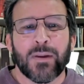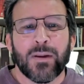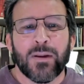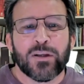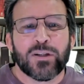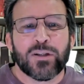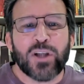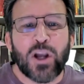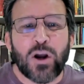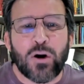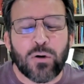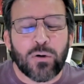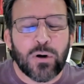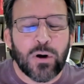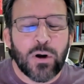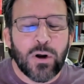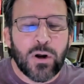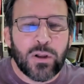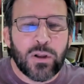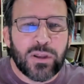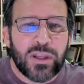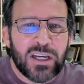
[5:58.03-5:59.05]
So
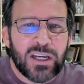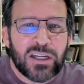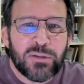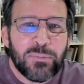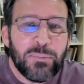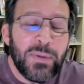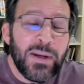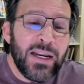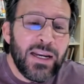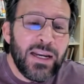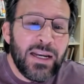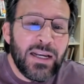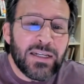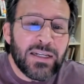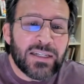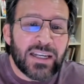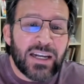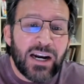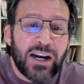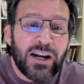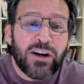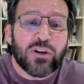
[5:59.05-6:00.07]
this means
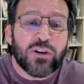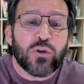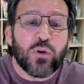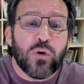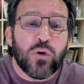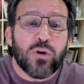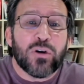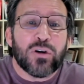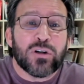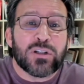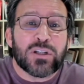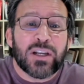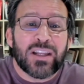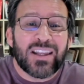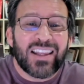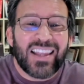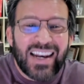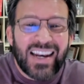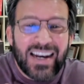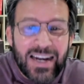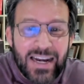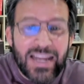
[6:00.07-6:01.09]
it underscores
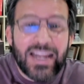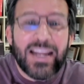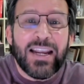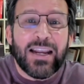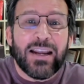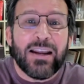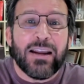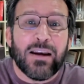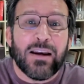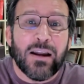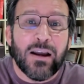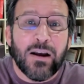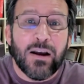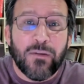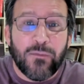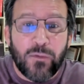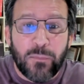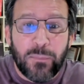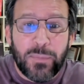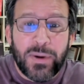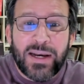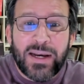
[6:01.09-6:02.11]
the need
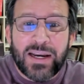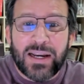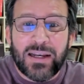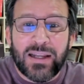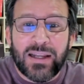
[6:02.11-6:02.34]
for media